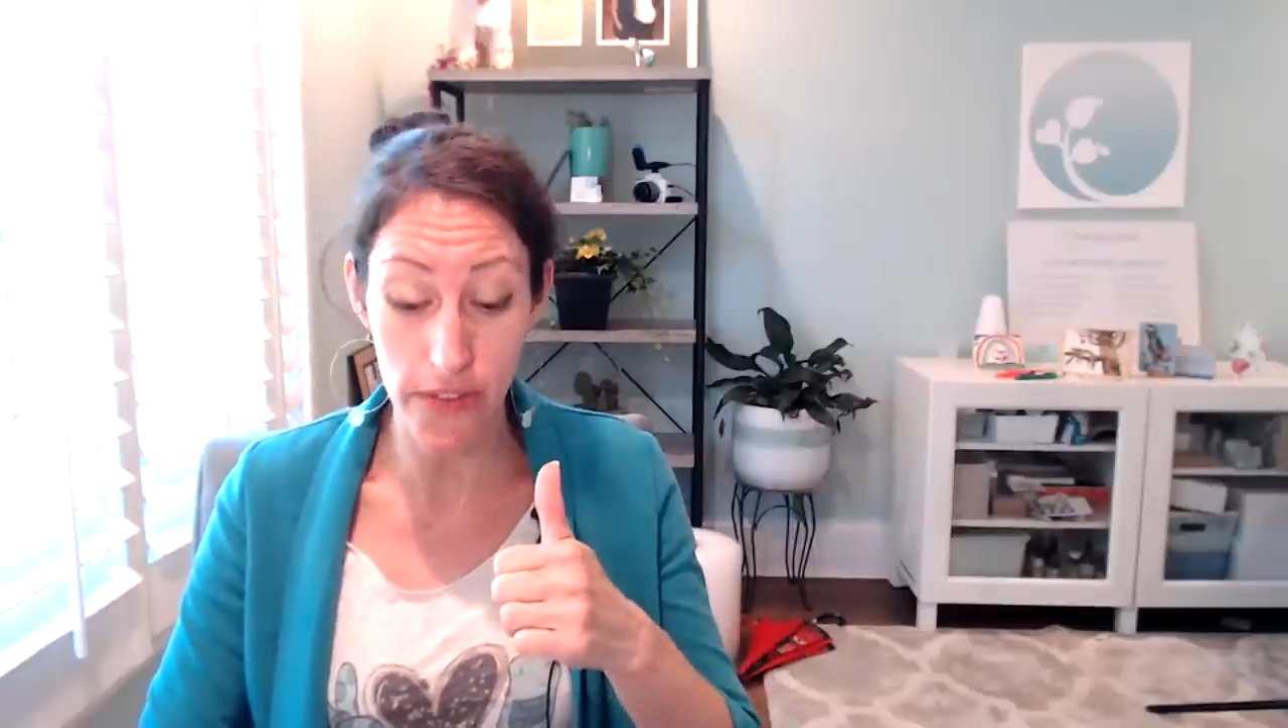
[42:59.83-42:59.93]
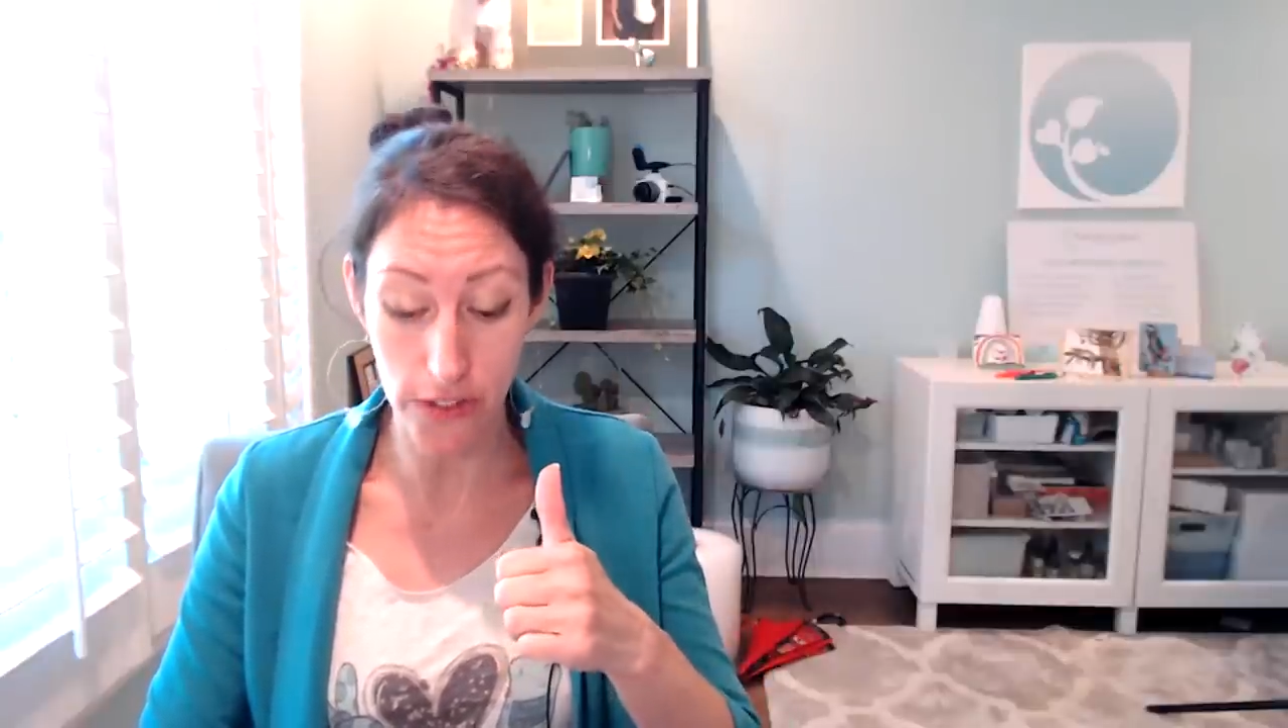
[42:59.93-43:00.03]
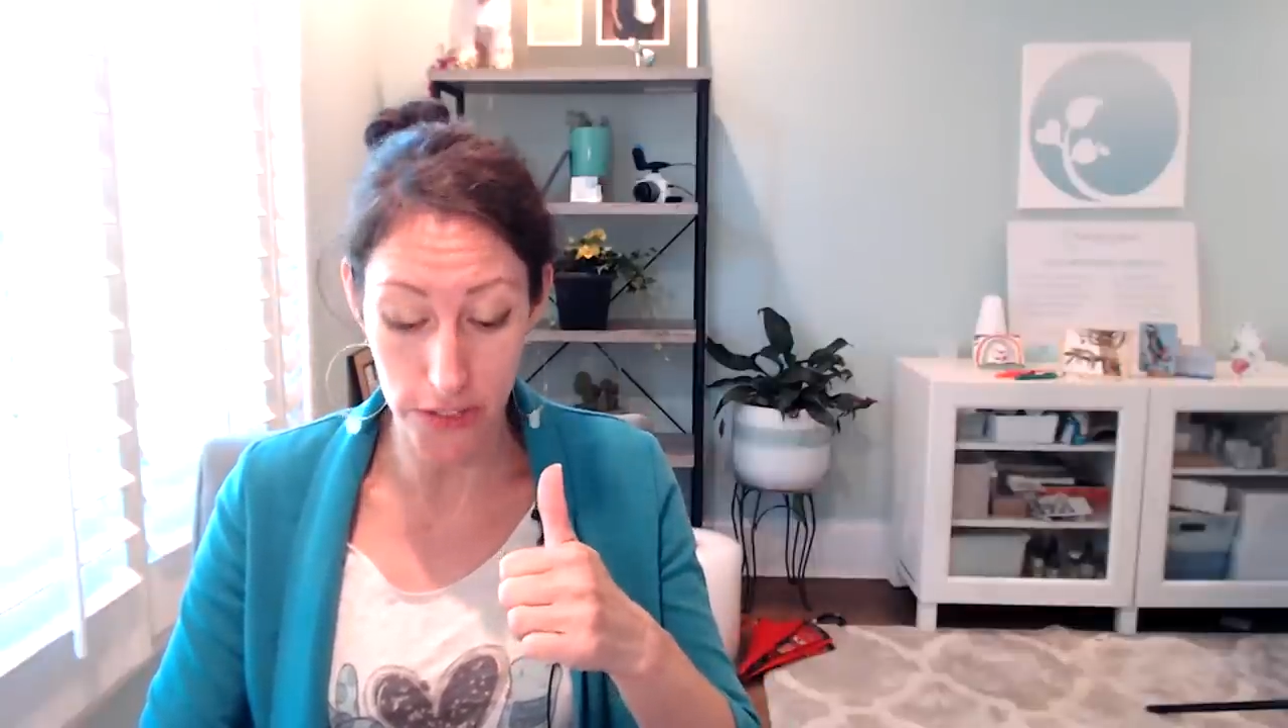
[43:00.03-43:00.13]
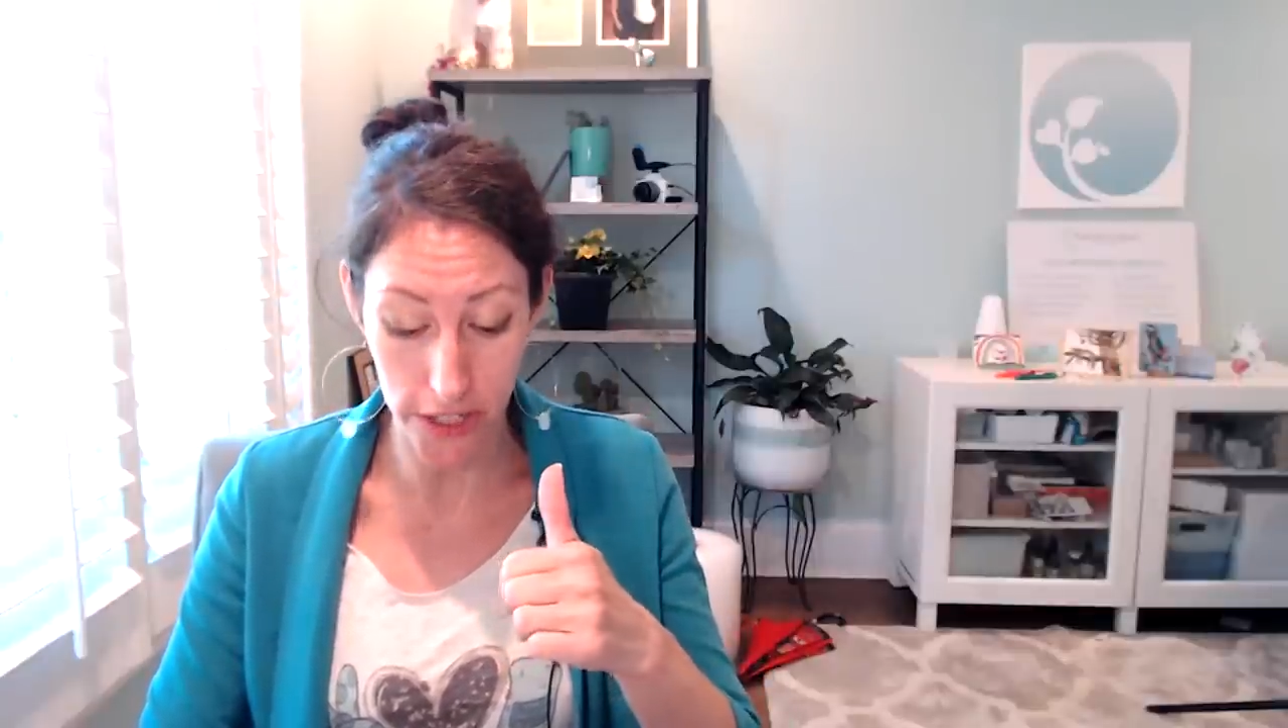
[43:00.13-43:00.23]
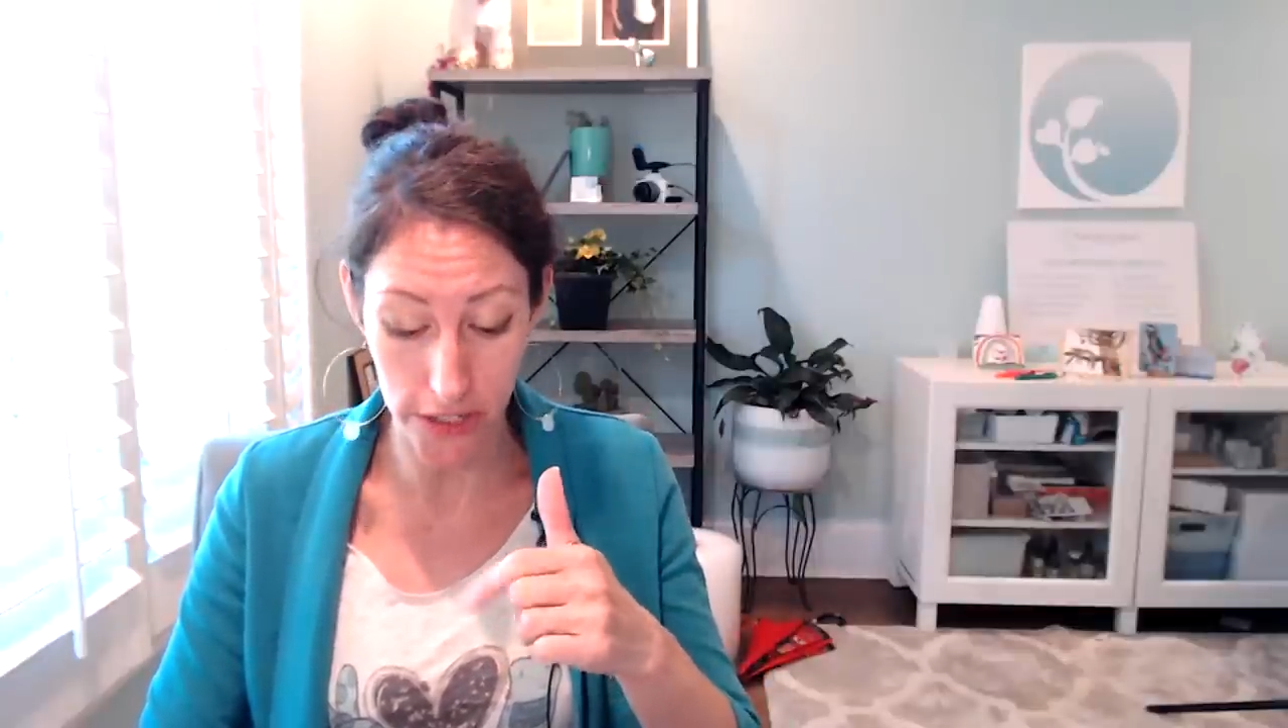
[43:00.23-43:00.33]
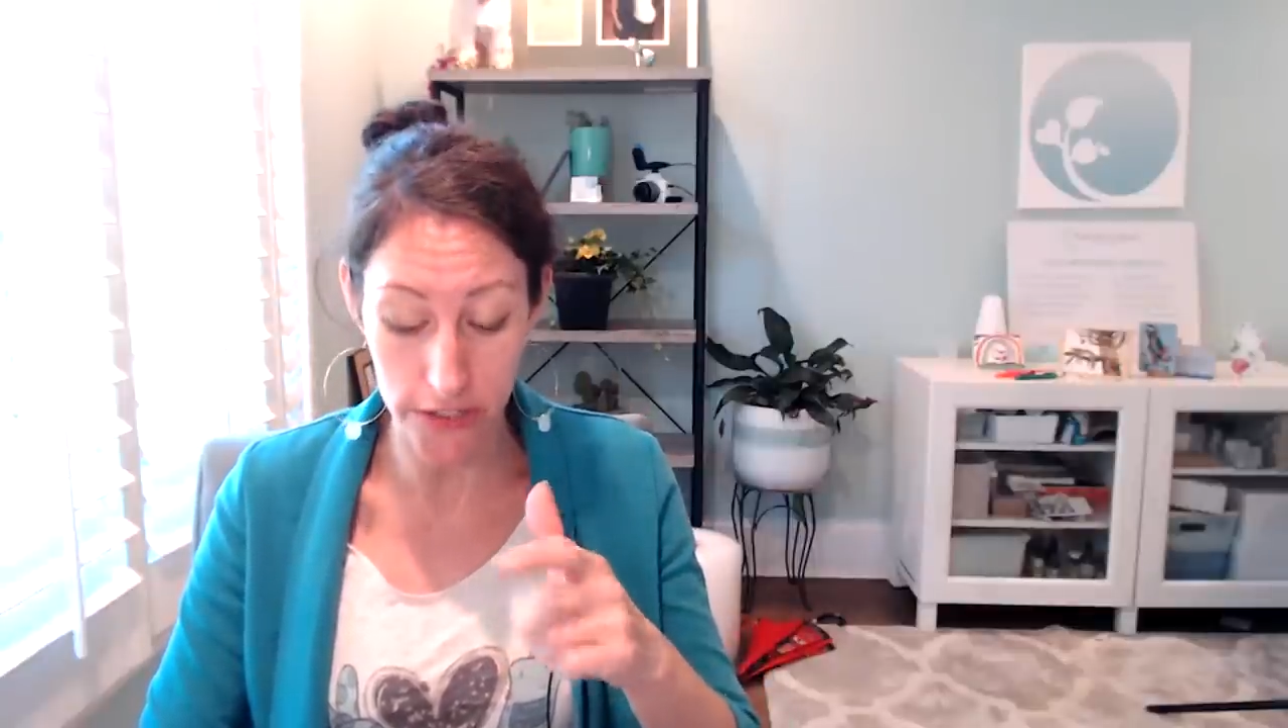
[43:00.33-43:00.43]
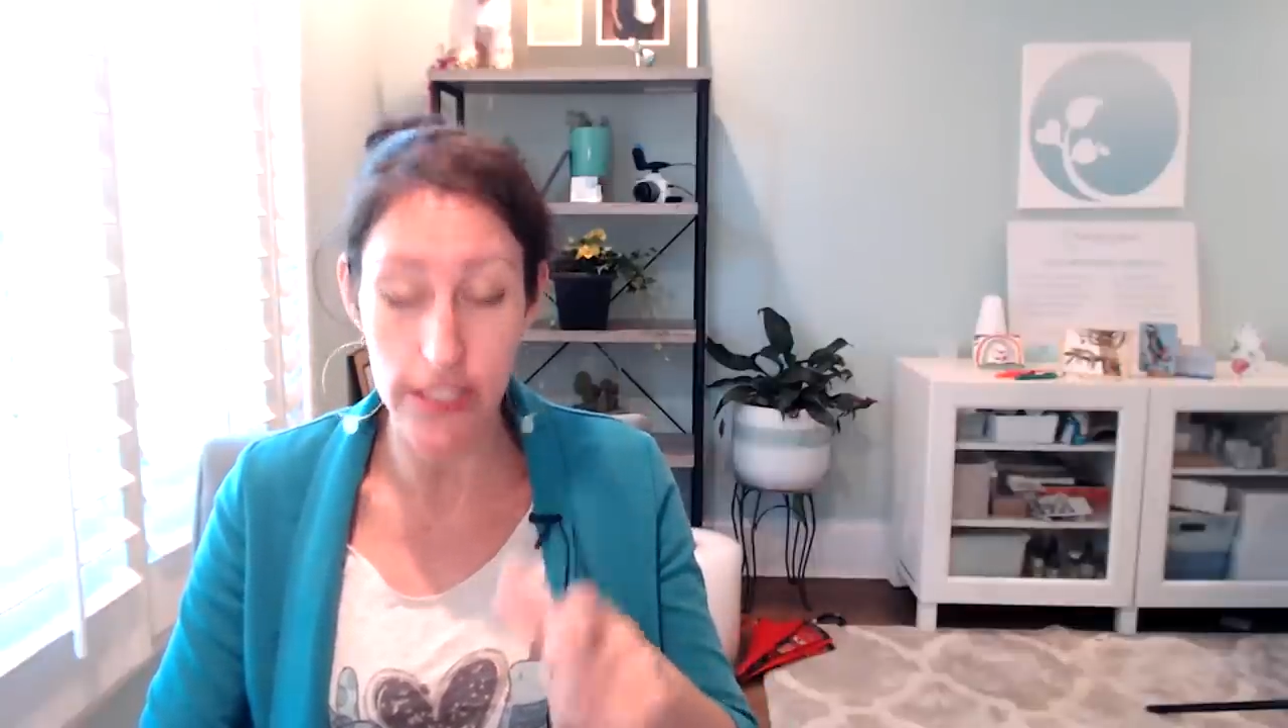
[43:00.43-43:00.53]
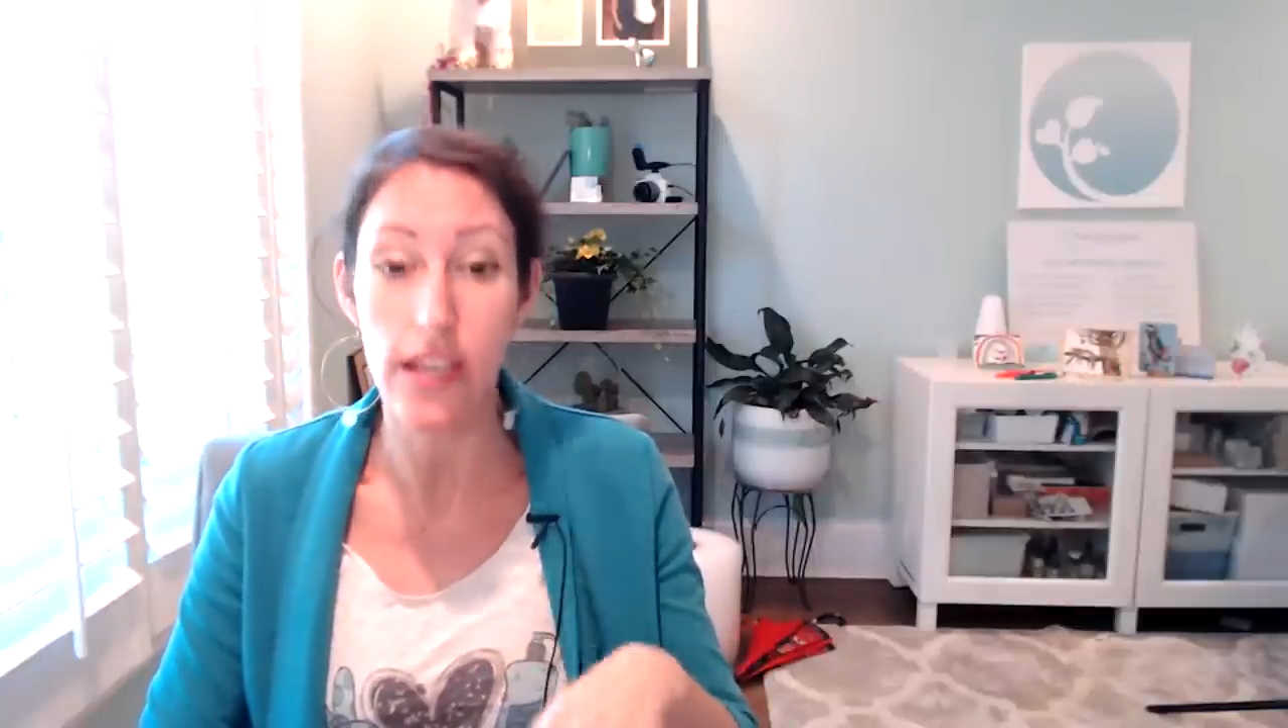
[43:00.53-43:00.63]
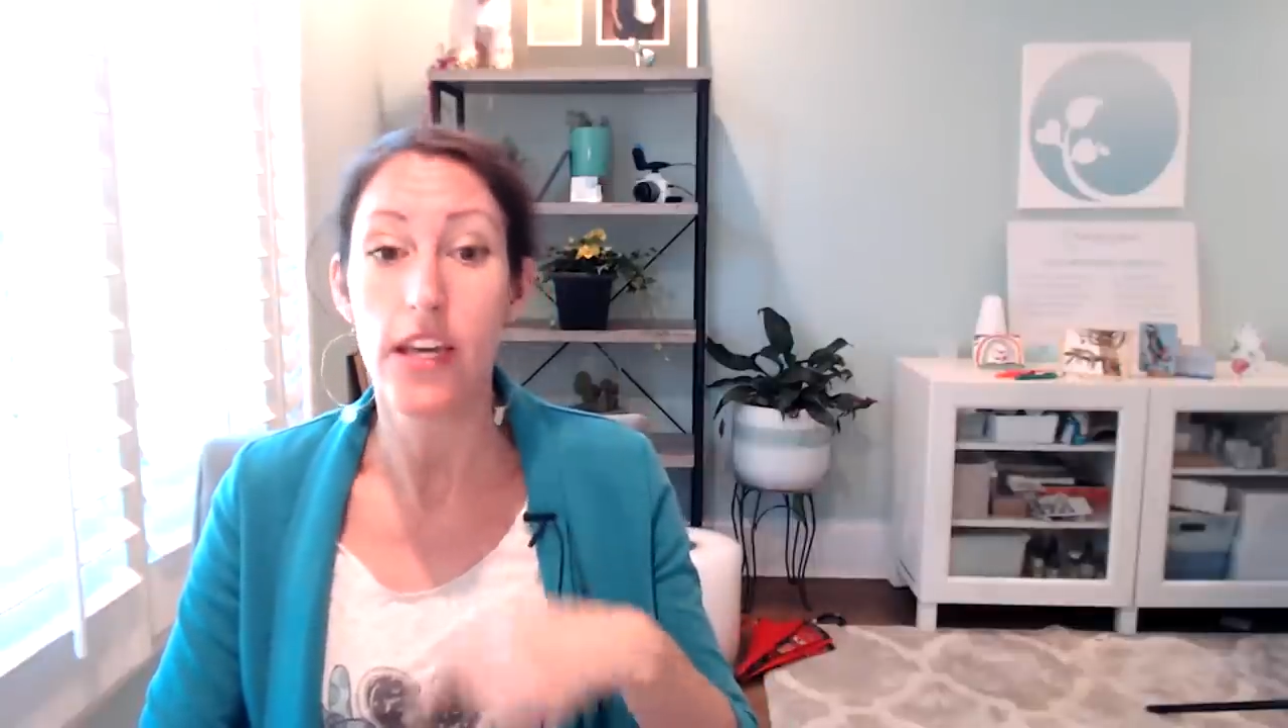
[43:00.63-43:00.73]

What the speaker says: filters